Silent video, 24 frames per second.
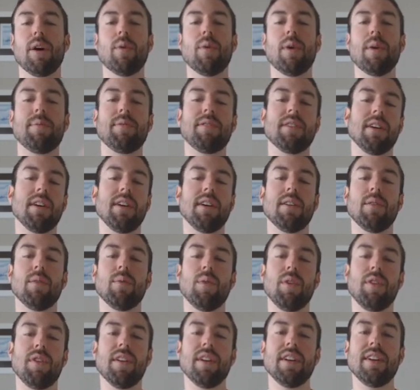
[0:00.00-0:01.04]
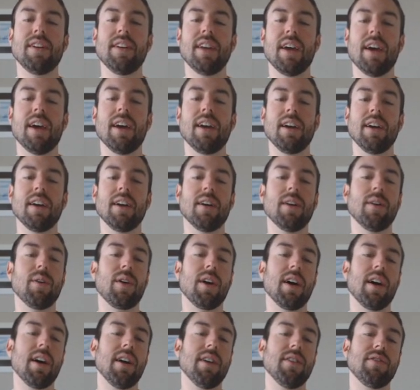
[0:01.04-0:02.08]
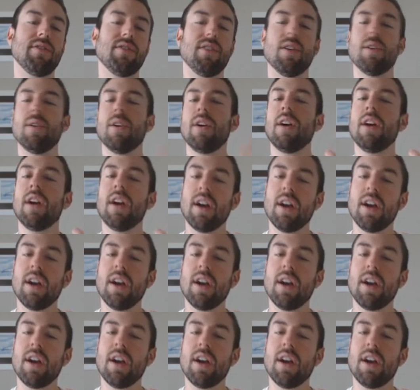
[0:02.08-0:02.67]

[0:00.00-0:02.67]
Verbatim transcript: a website within a day. Okay, so